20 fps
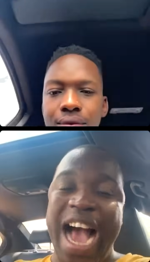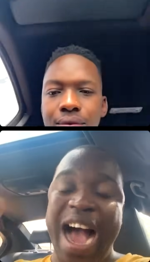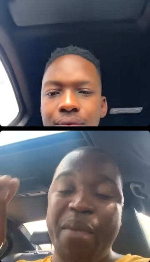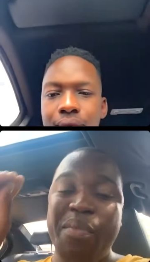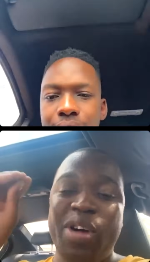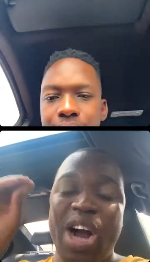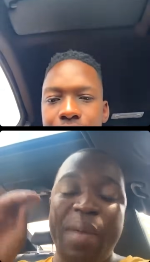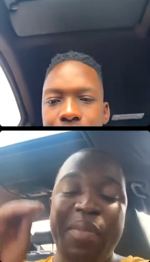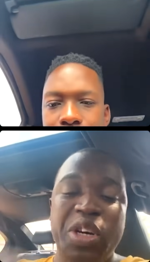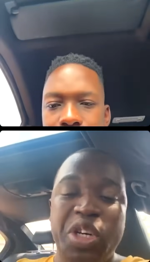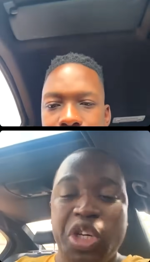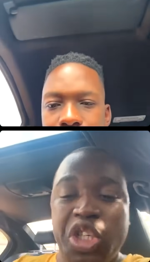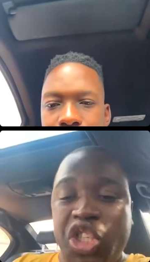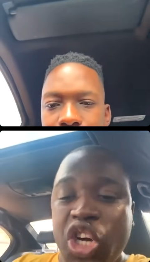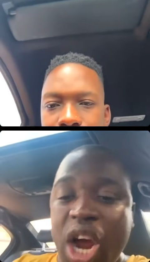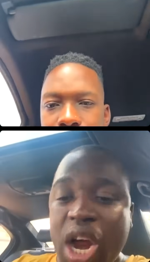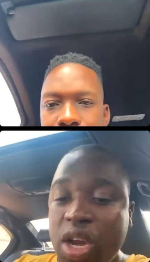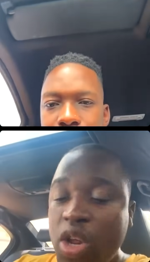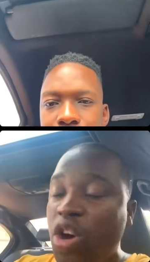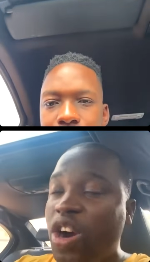Speaker 1: I'm coming to
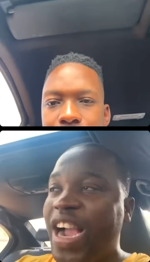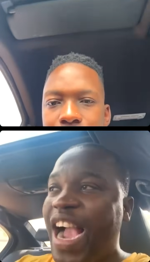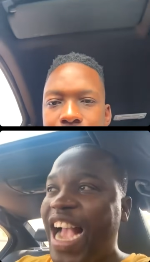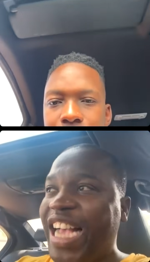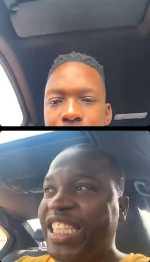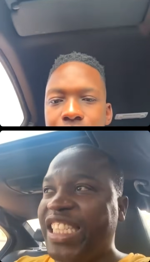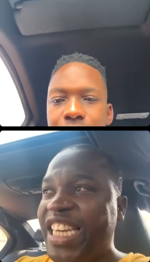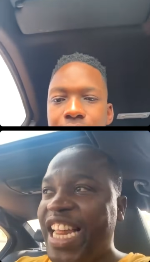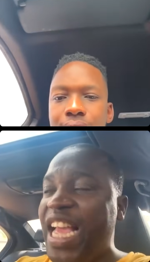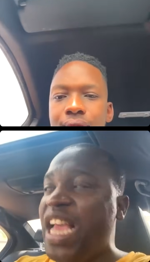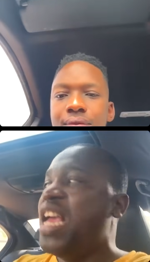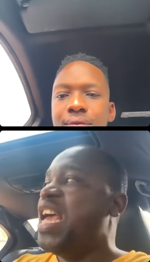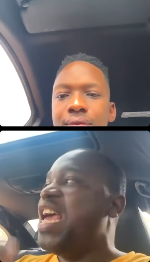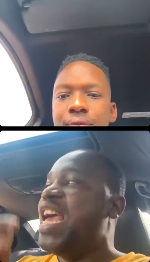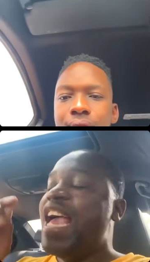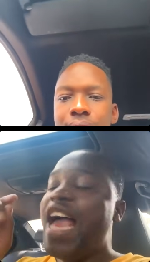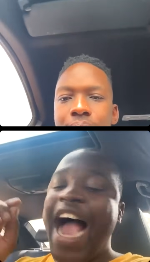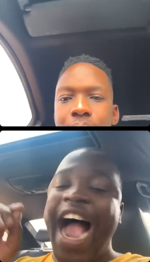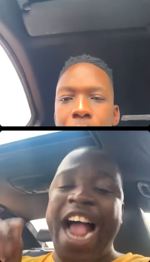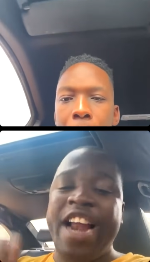join you guys. Ne?
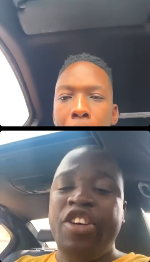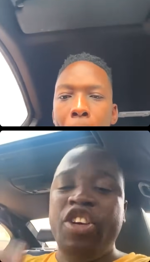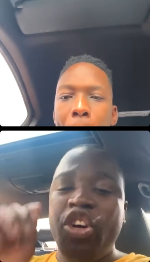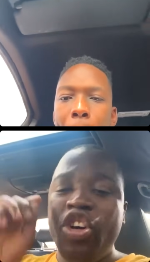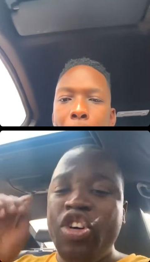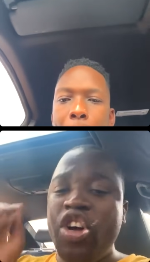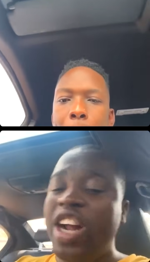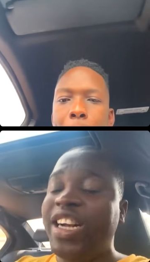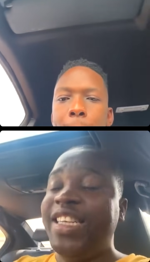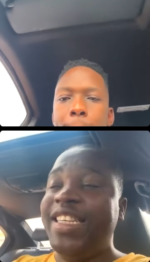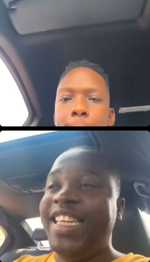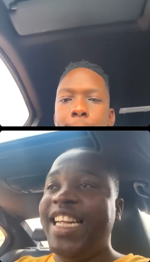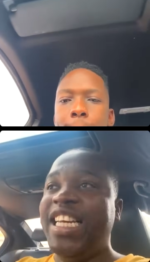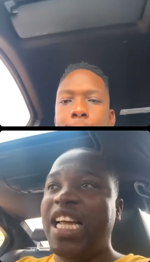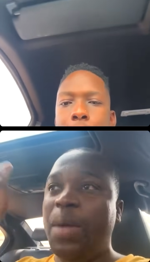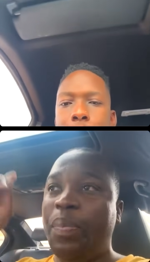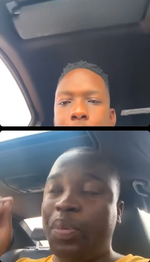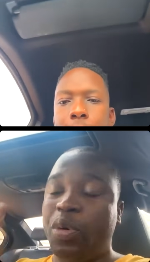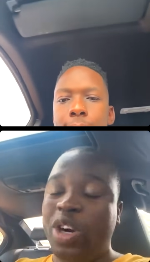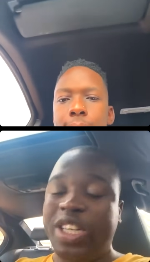I do not need a
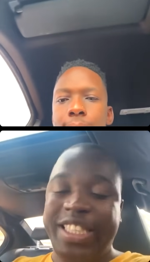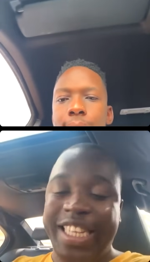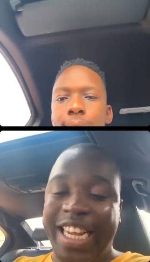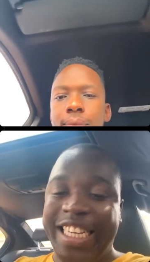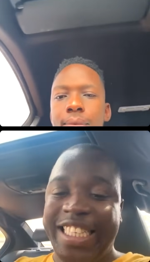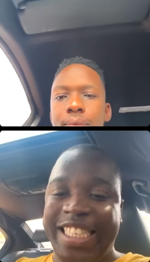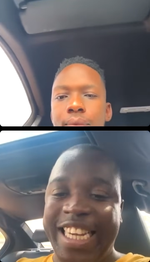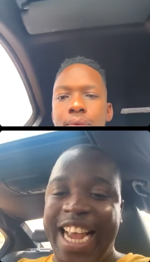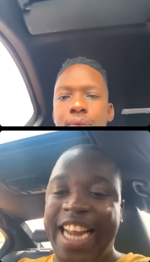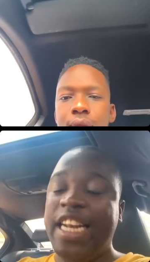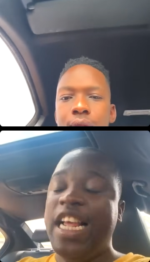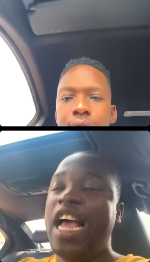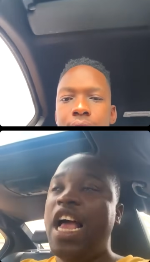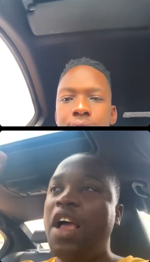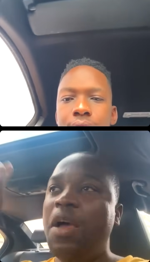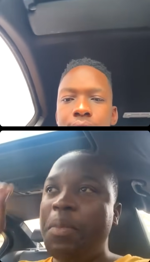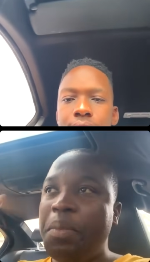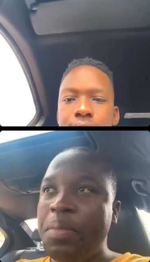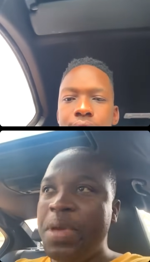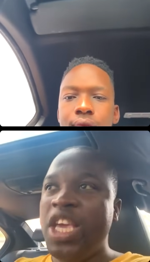protection.
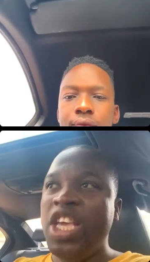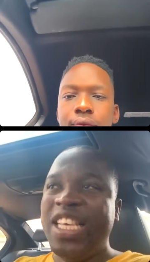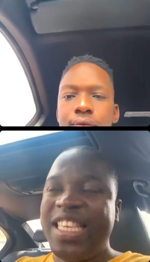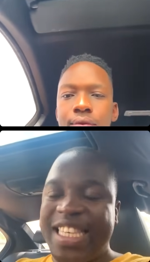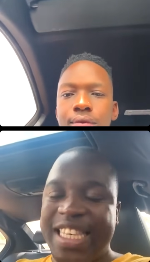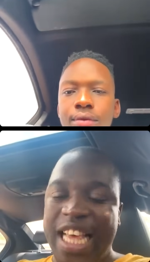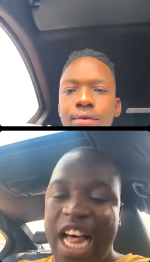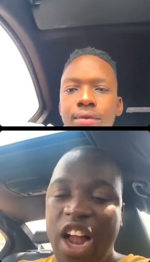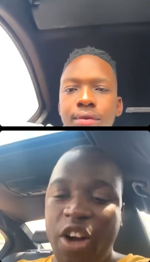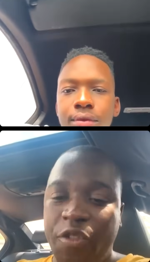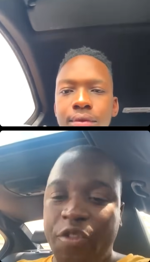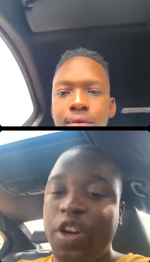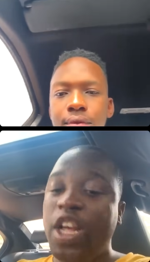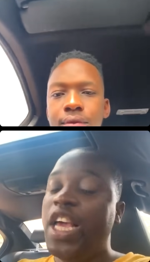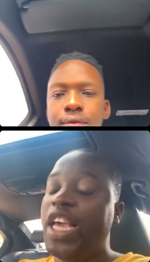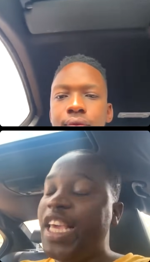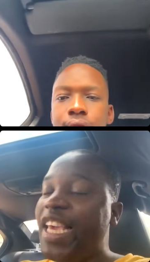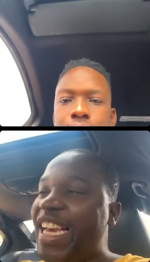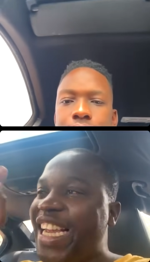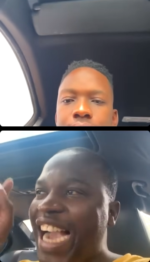Me, self,
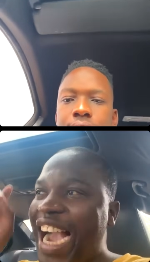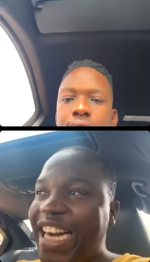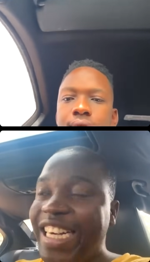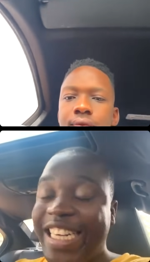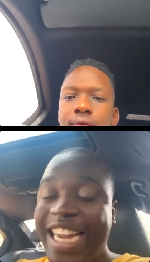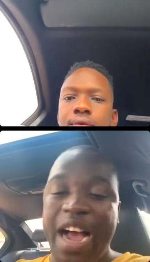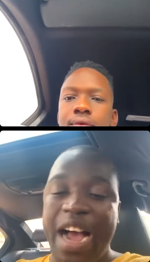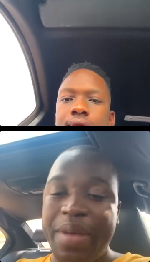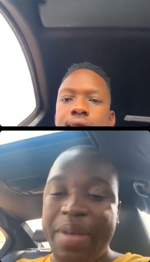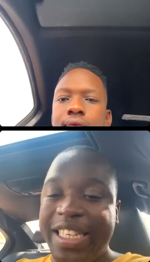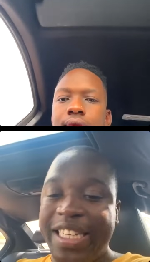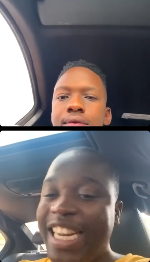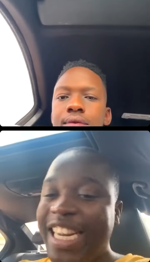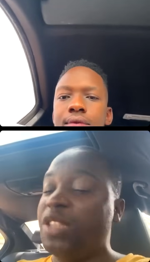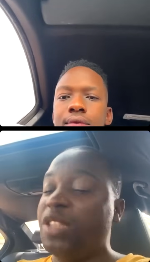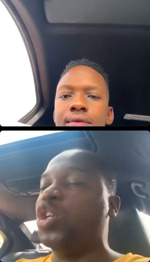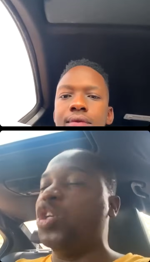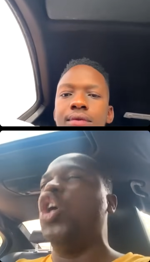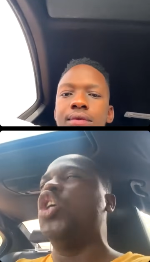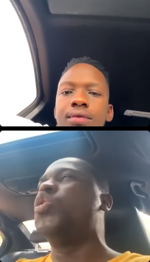he can't come and touch
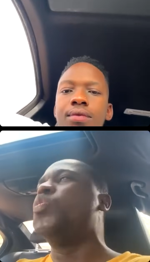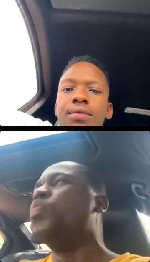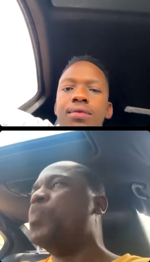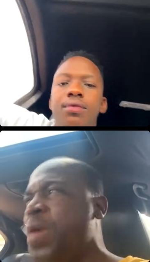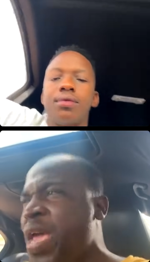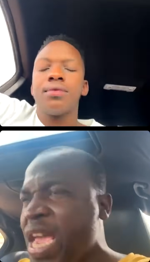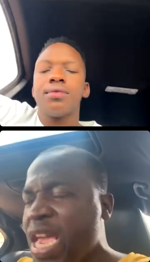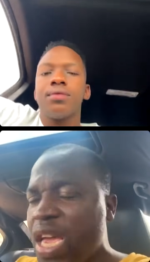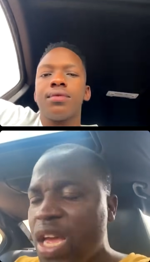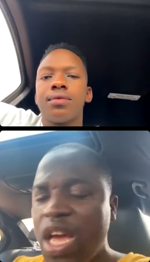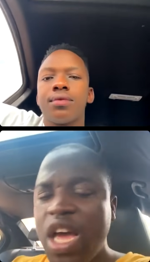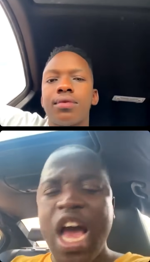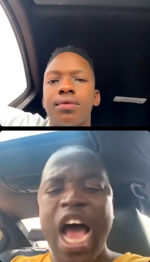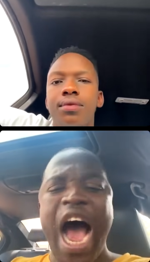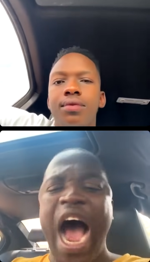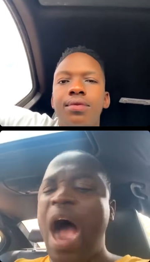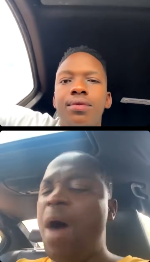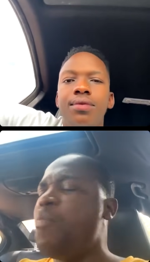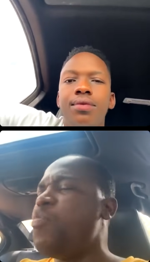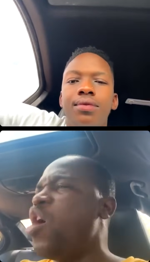you, because me,
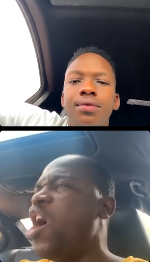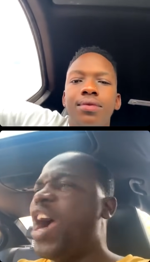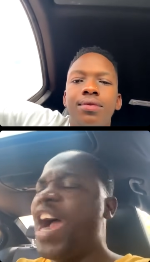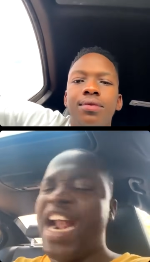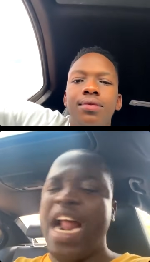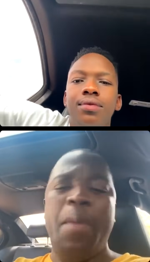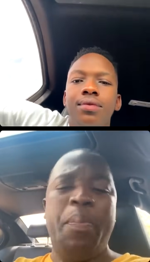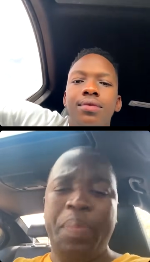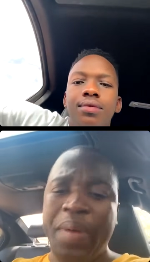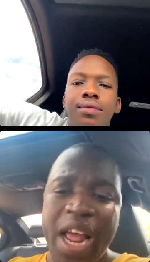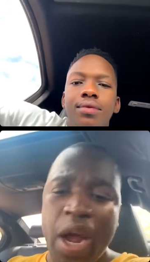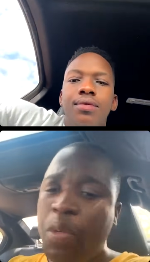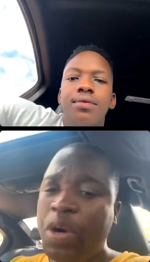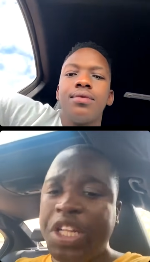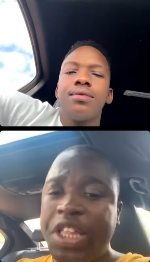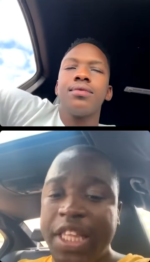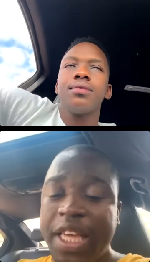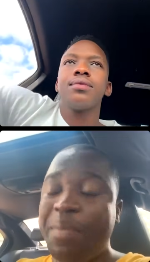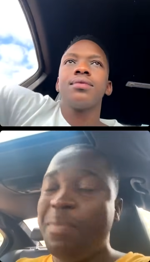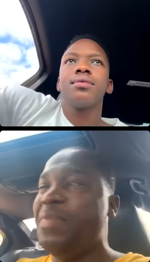I'm not going to play with
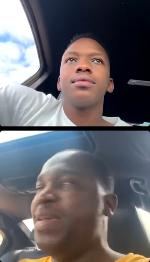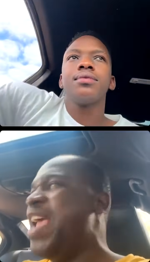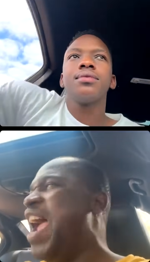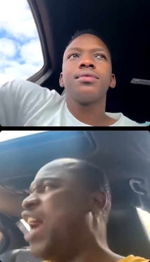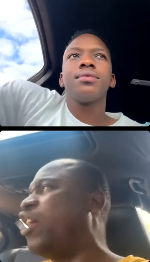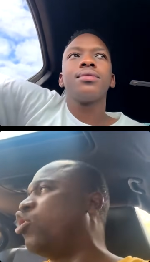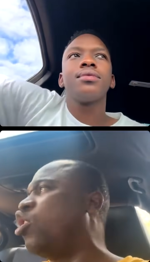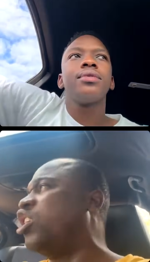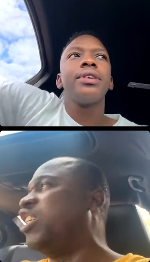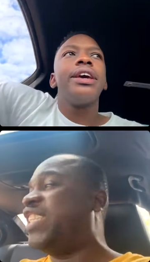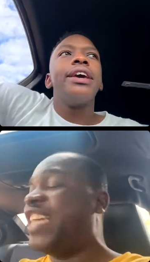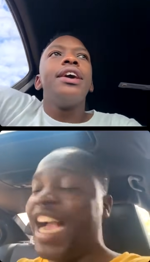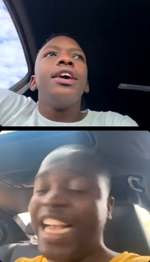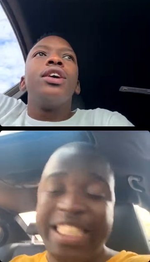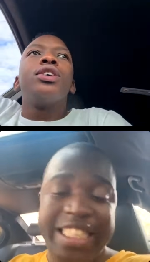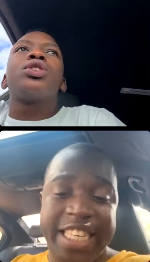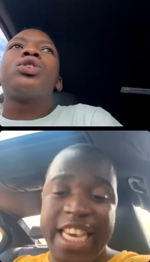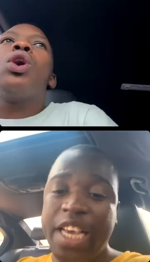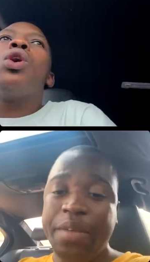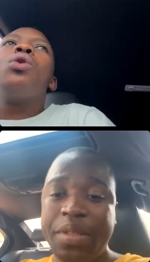him. Me, I don't touch him.
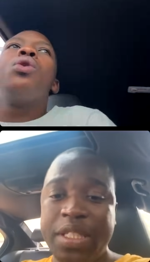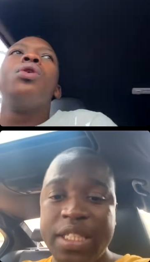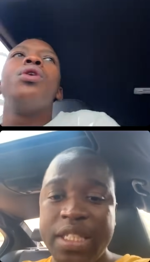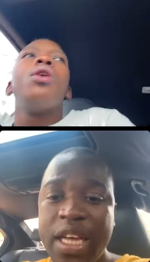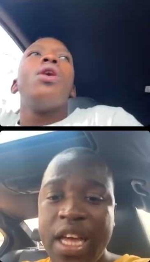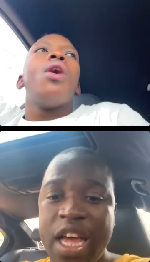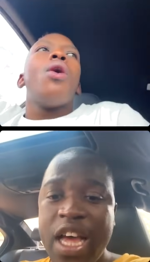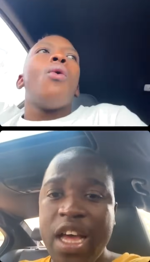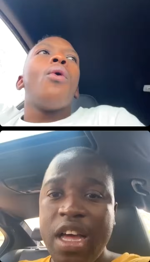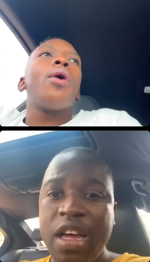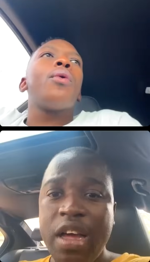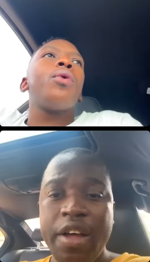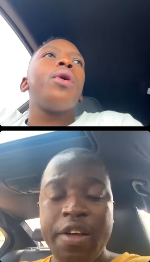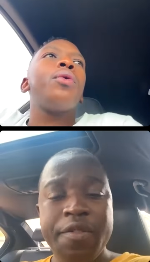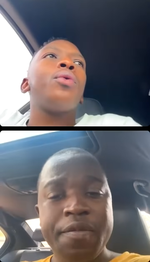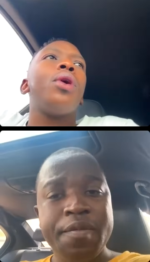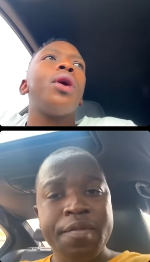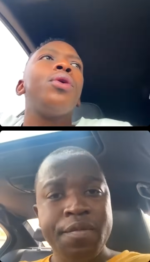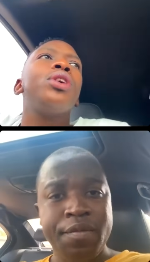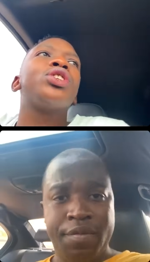So, what
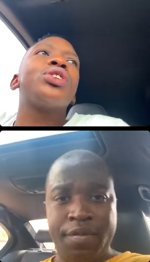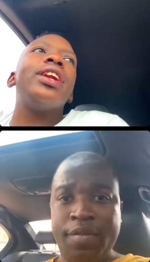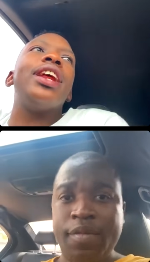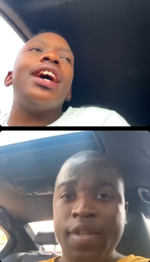was going